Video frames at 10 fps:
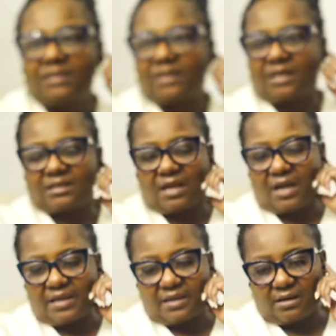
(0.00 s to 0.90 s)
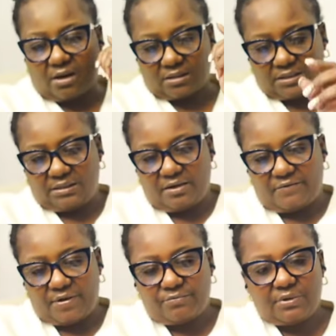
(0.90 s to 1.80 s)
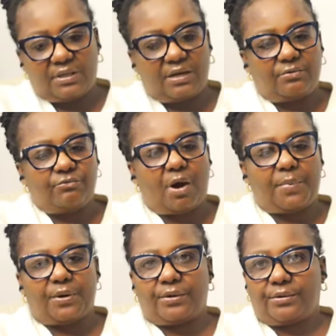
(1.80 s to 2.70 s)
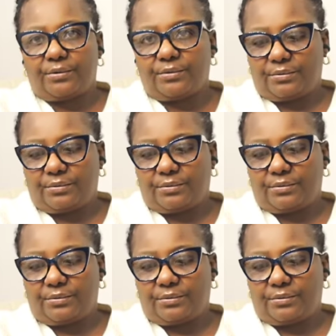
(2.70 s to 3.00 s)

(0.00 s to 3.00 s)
These are not high and glossy. They're very, they're rubber.